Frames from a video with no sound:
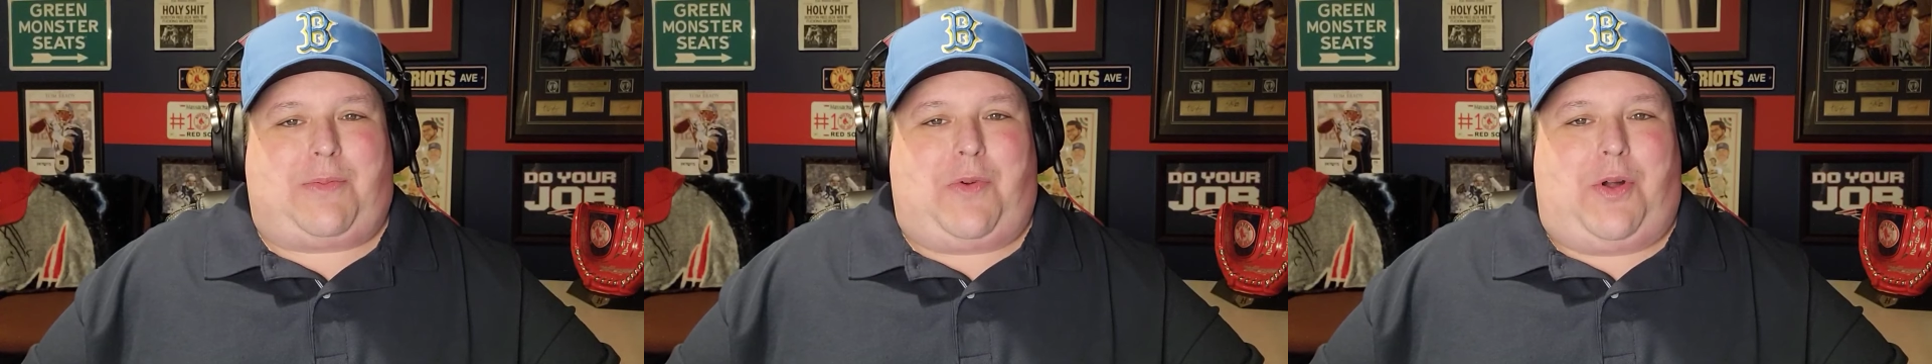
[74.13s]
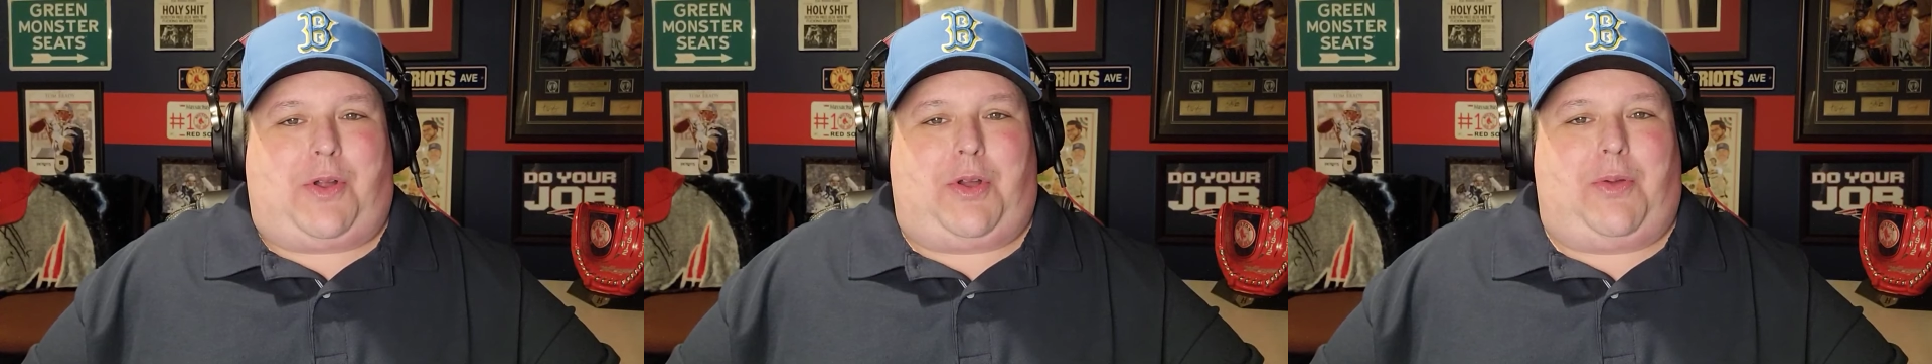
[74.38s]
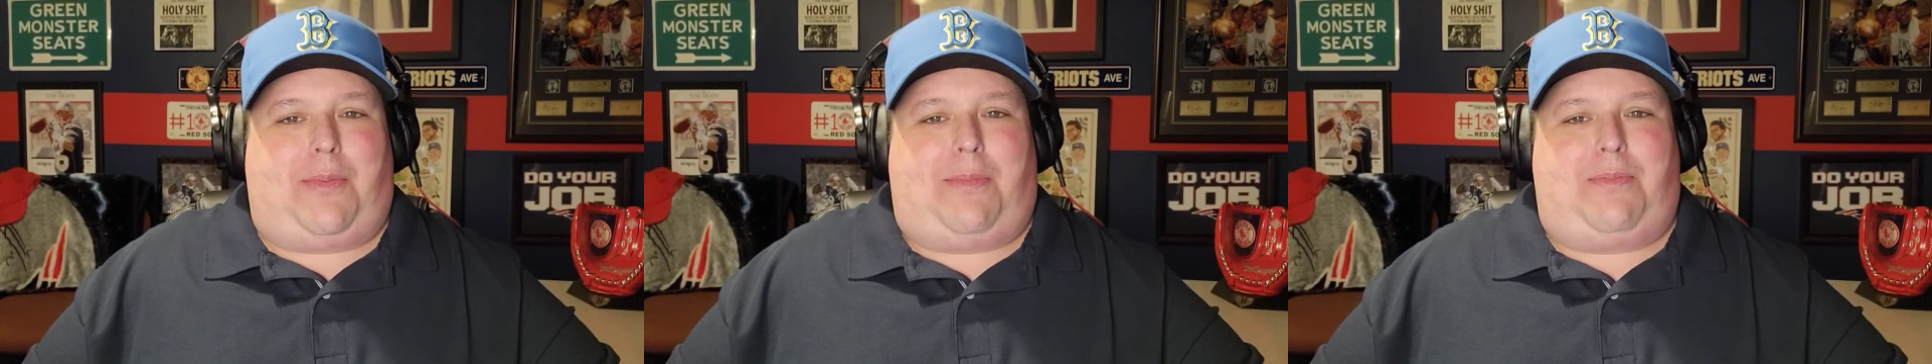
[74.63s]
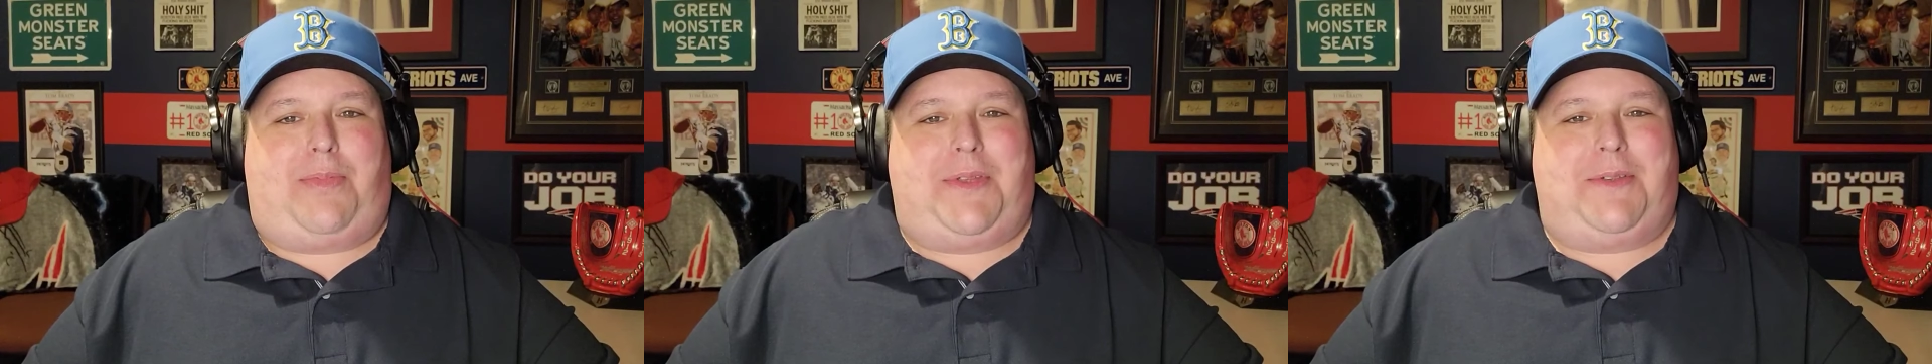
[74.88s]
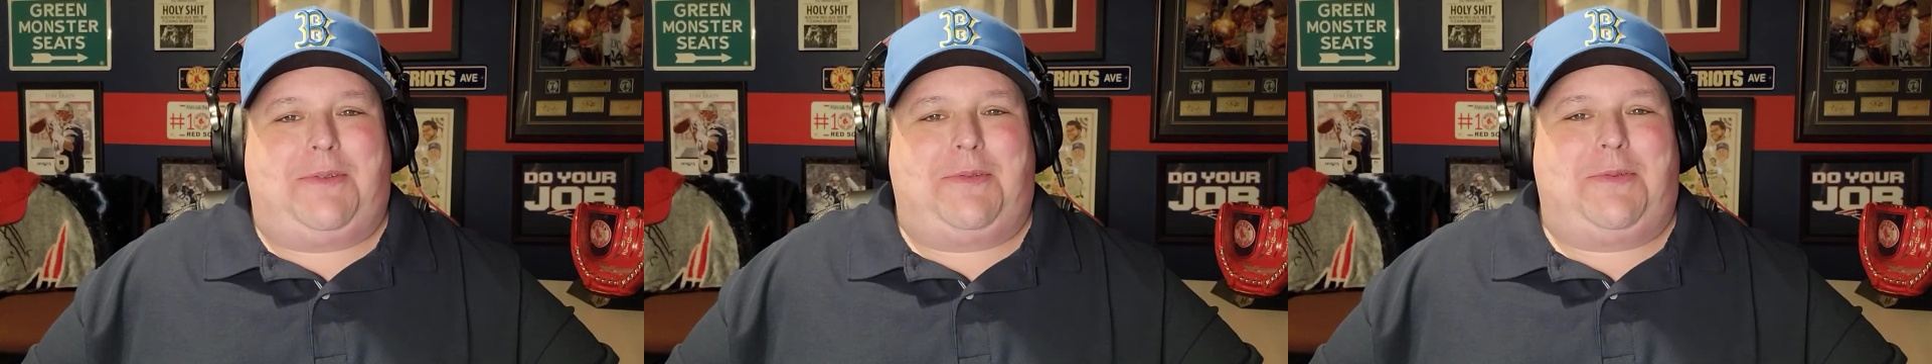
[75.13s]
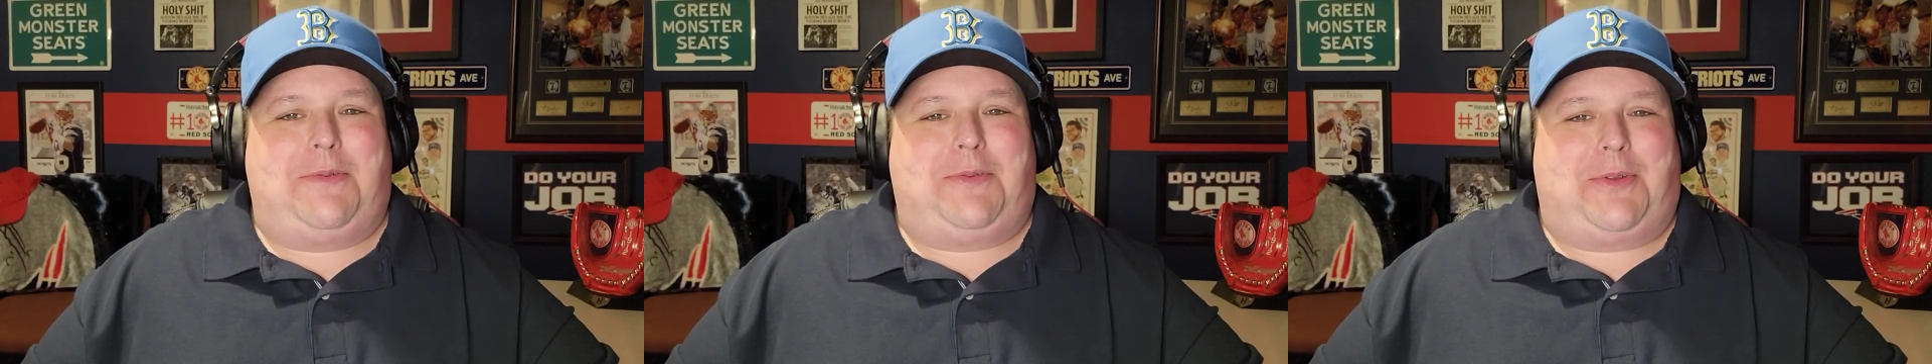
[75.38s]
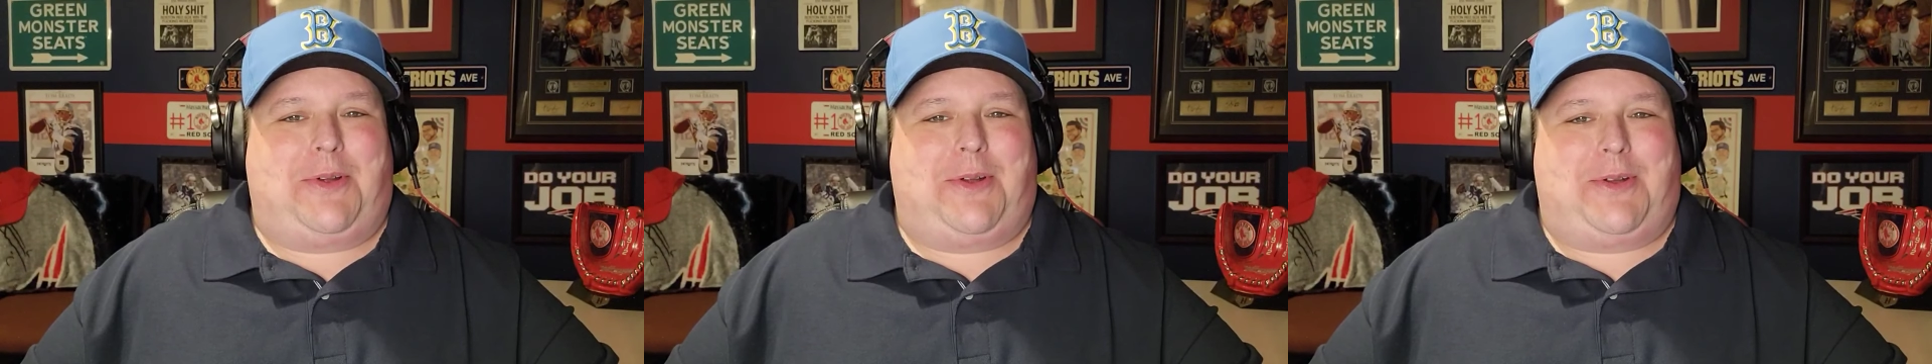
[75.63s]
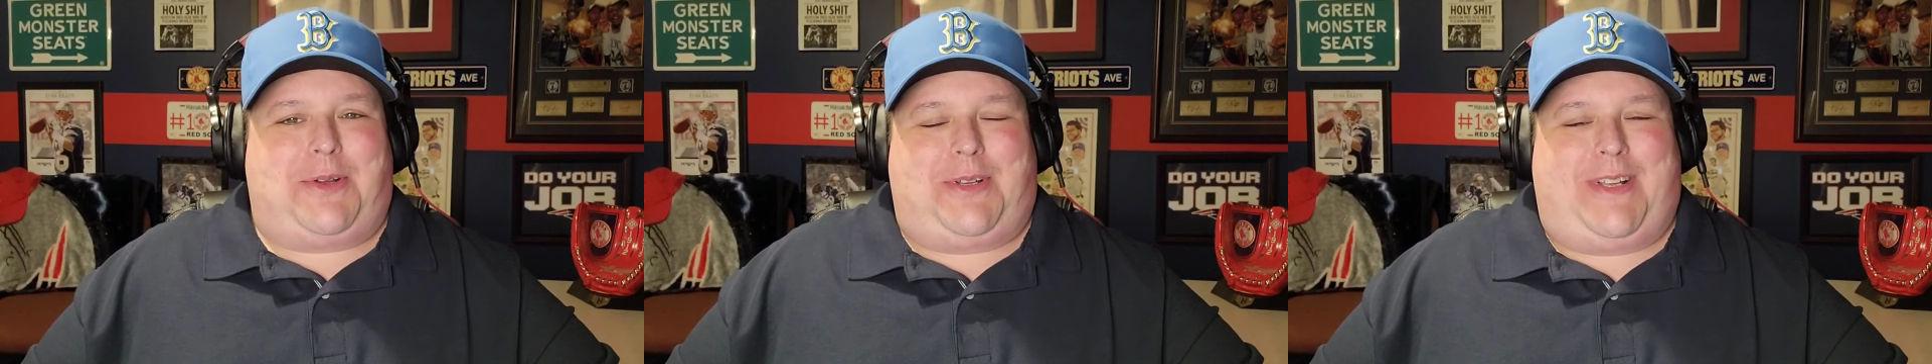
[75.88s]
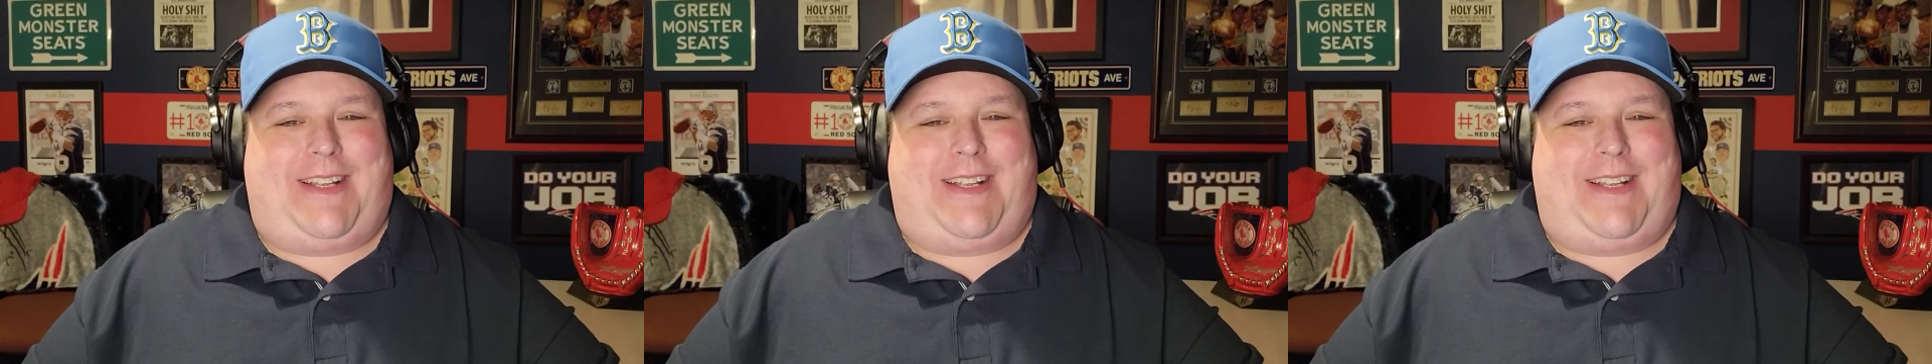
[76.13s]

Walker Buehler.